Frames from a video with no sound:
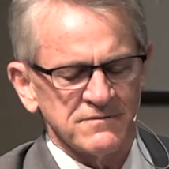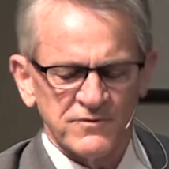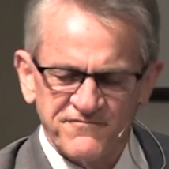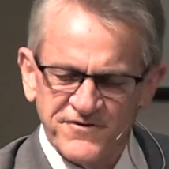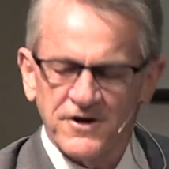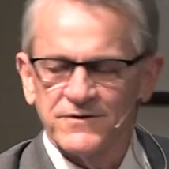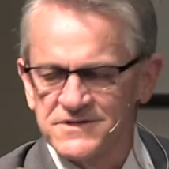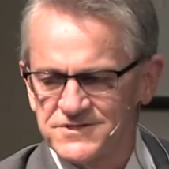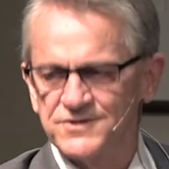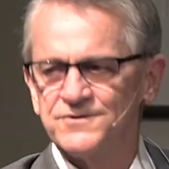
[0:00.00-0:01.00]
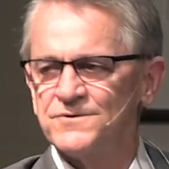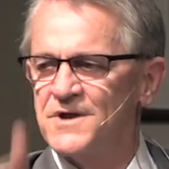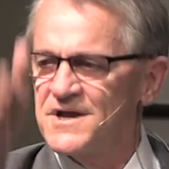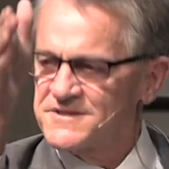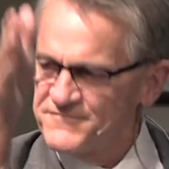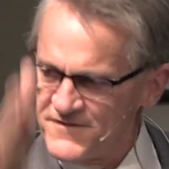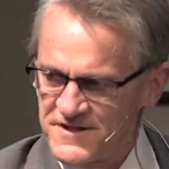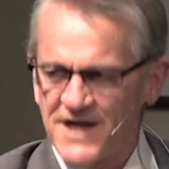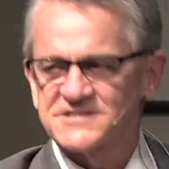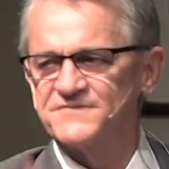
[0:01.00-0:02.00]
referring to the
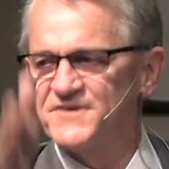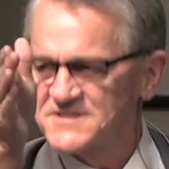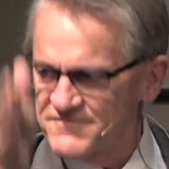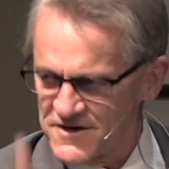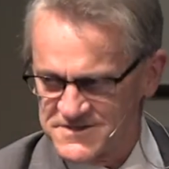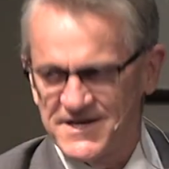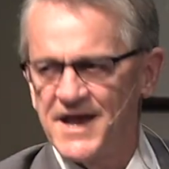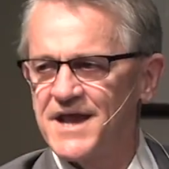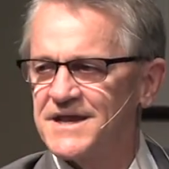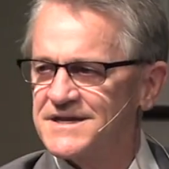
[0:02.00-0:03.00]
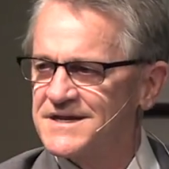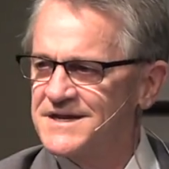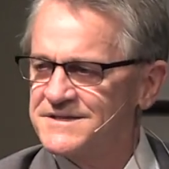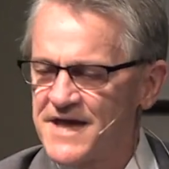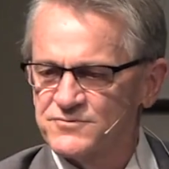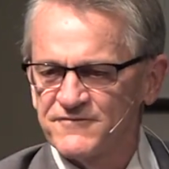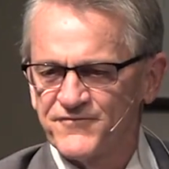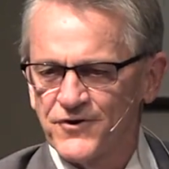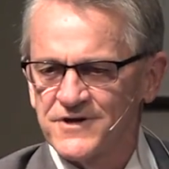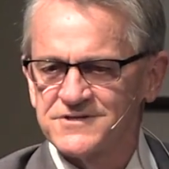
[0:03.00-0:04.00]
philosophies of our day. That is
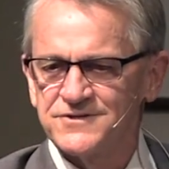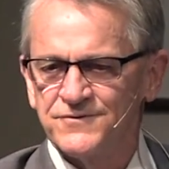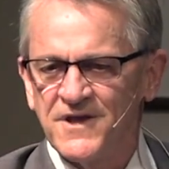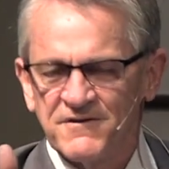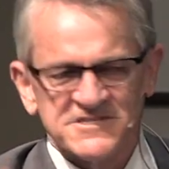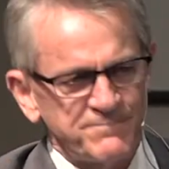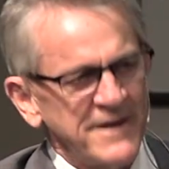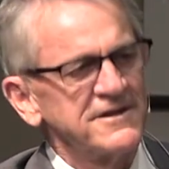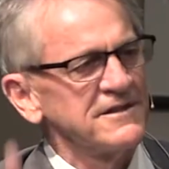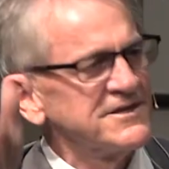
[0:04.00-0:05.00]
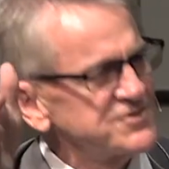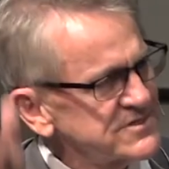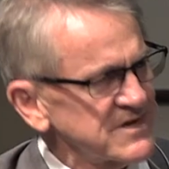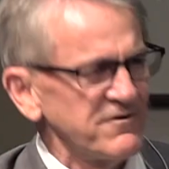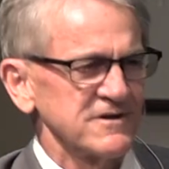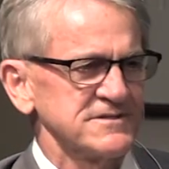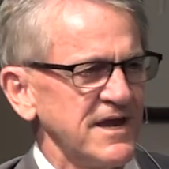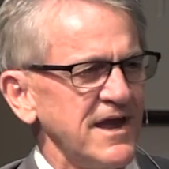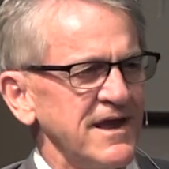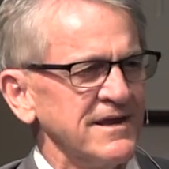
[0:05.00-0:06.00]
referring to speculations of our
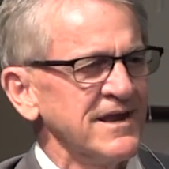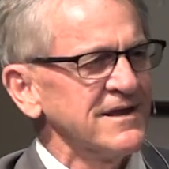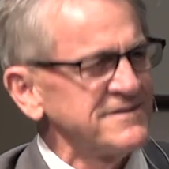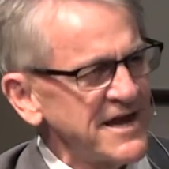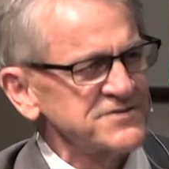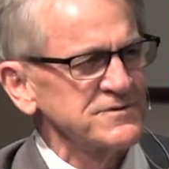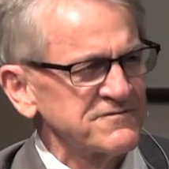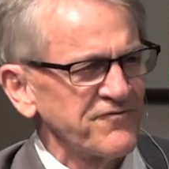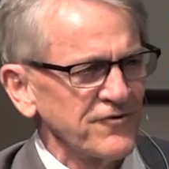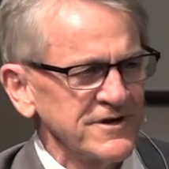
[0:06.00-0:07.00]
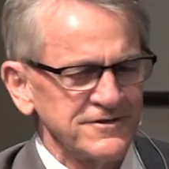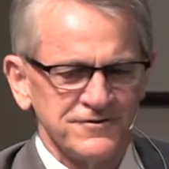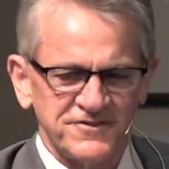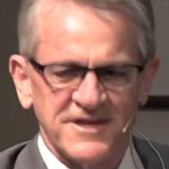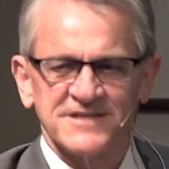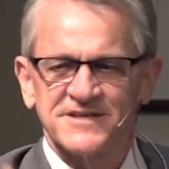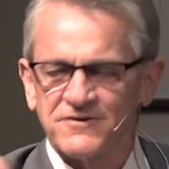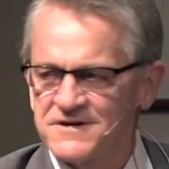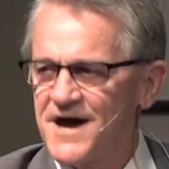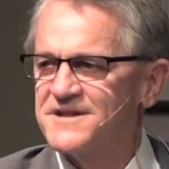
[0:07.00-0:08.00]
day. That is referring to things that
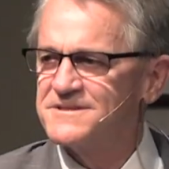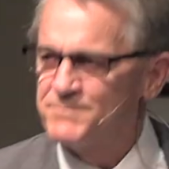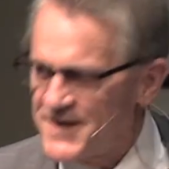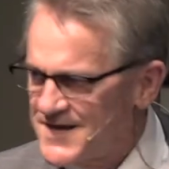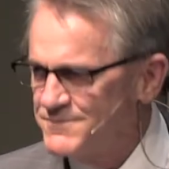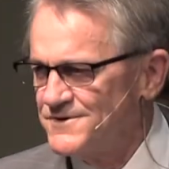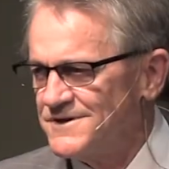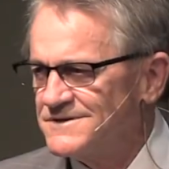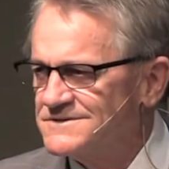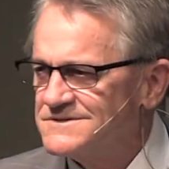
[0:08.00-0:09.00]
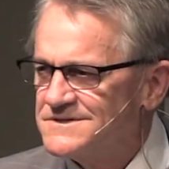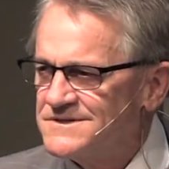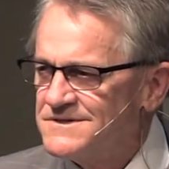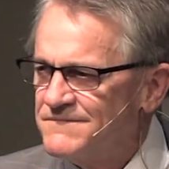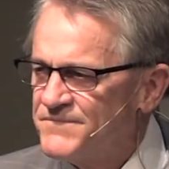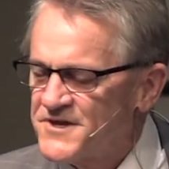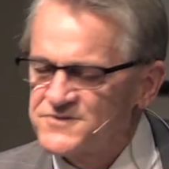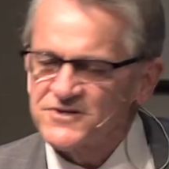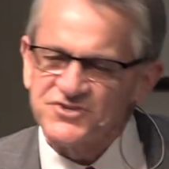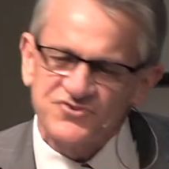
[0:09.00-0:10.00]
are not in the Bible.
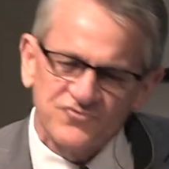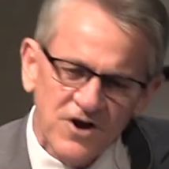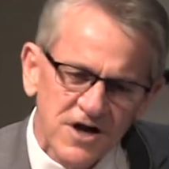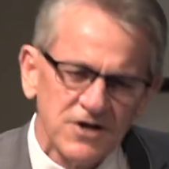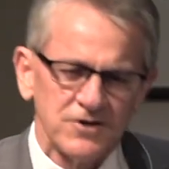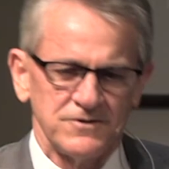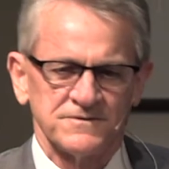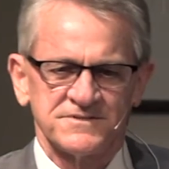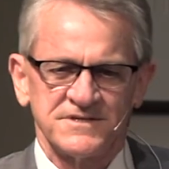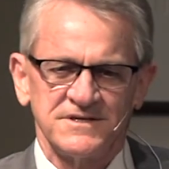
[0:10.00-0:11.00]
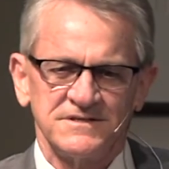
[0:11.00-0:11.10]
Those are strongholds.